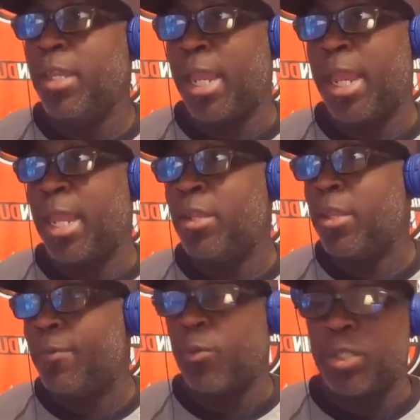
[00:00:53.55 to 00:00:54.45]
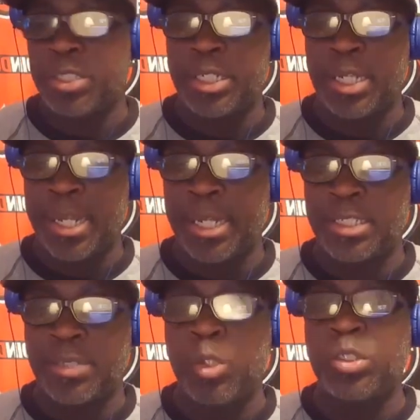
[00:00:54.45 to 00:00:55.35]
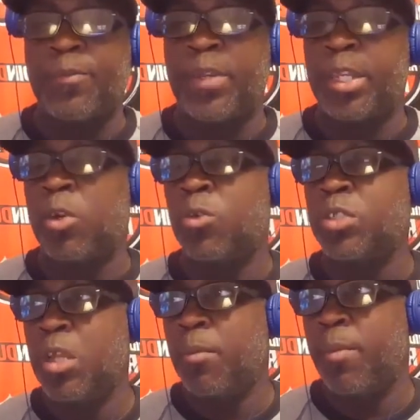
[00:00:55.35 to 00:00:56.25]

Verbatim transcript: And if you want to see the latest in music videos,